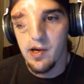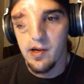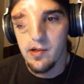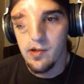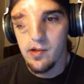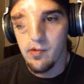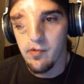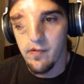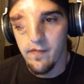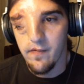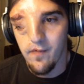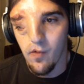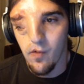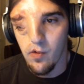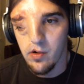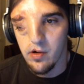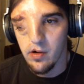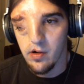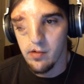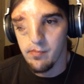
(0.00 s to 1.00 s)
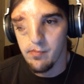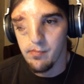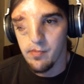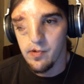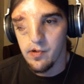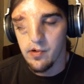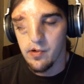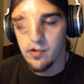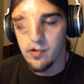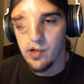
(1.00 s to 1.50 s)
websites with
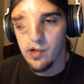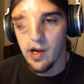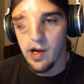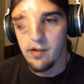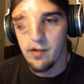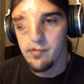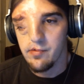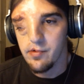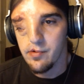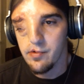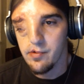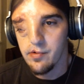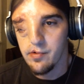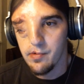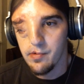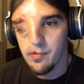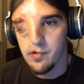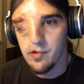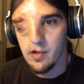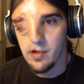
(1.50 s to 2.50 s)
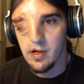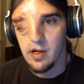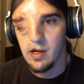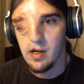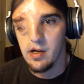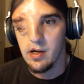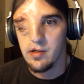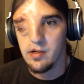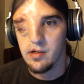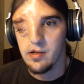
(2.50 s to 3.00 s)
forums or chat rooms
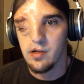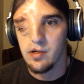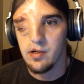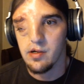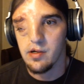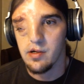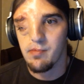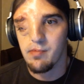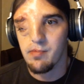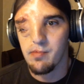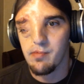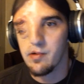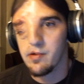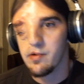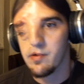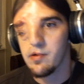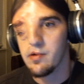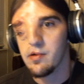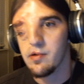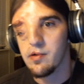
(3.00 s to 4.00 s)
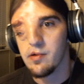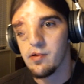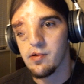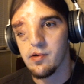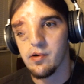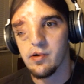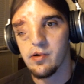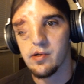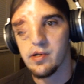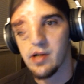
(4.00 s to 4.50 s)
yeah. to talk about
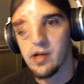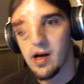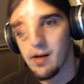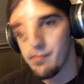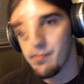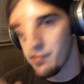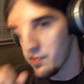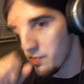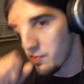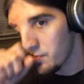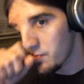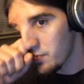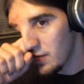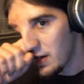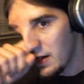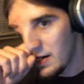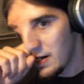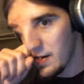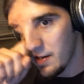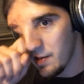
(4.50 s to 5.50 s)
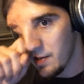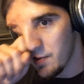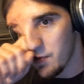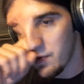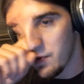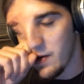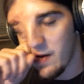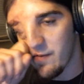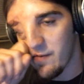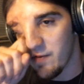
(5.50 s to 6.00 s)
certain topics
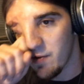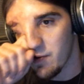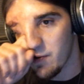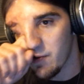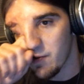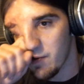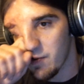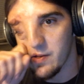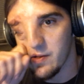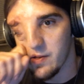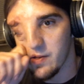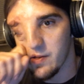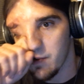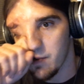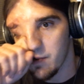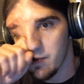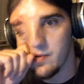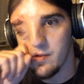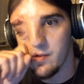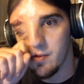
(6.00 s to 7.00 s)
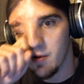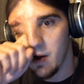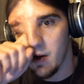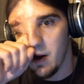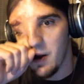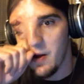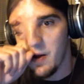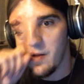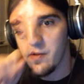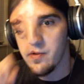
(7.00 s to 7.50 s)
because it's obvious like there's
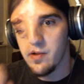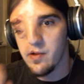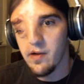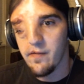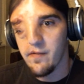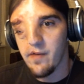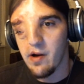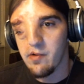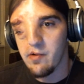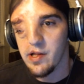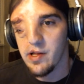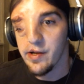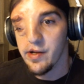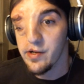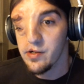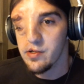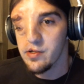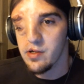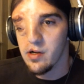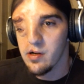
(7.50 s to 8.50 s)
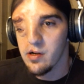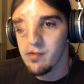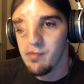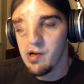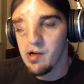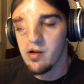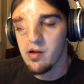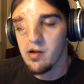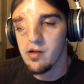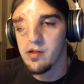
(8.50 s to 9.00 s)
stuff I would like
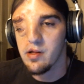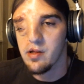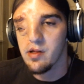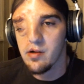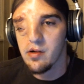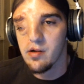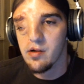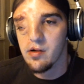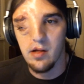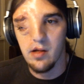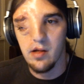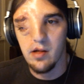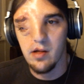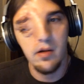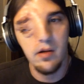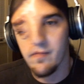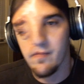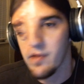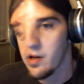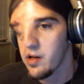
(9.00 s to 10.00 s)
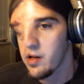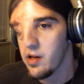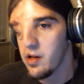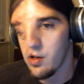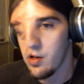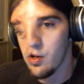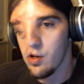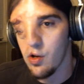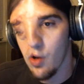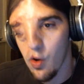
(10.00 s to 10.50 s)
to talk about on there that like
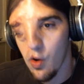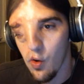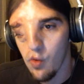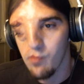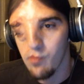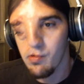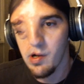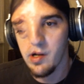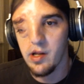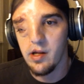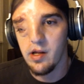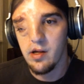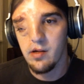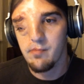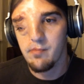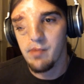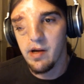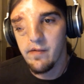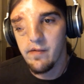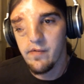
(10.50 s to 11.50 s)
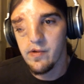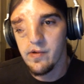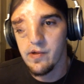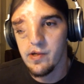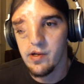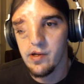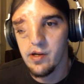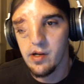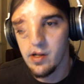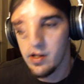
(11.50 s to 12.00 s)
fucking nobody in
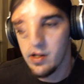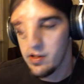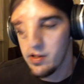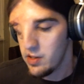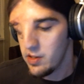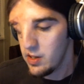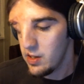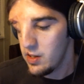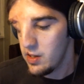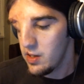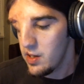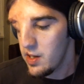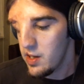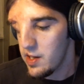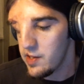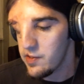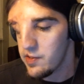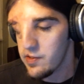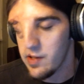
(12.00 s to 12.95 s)
my vicinity